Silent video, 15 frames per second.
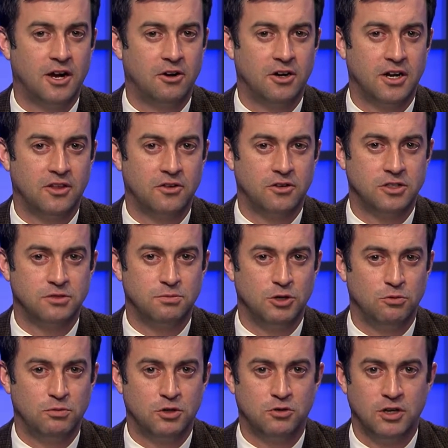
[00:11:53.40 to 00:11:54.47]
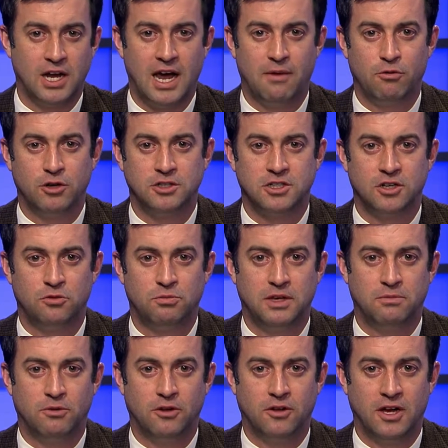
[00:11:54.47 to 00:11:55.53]
There, another dispute between Aboriginal
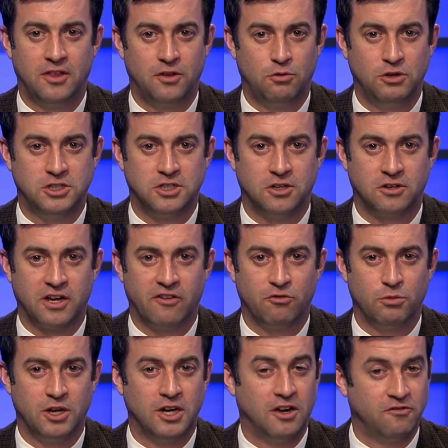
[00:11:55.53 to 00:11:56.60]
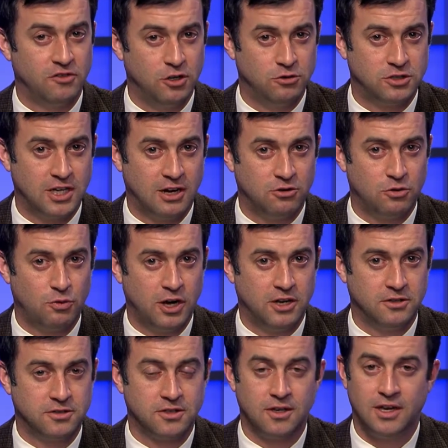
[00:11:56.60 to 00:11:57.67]
people and the regional government of New South
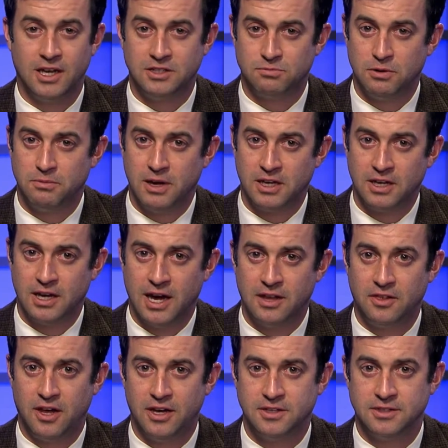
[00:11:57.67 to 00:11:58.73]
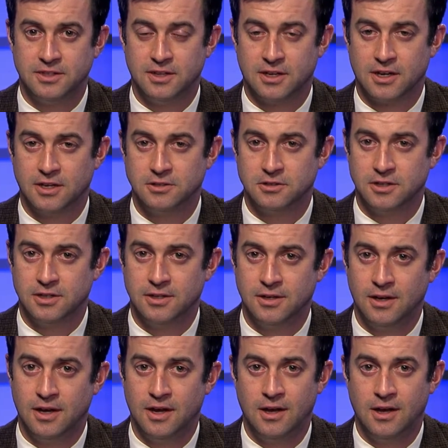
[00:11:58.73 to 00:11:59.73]
Wales has been making headlines in the country.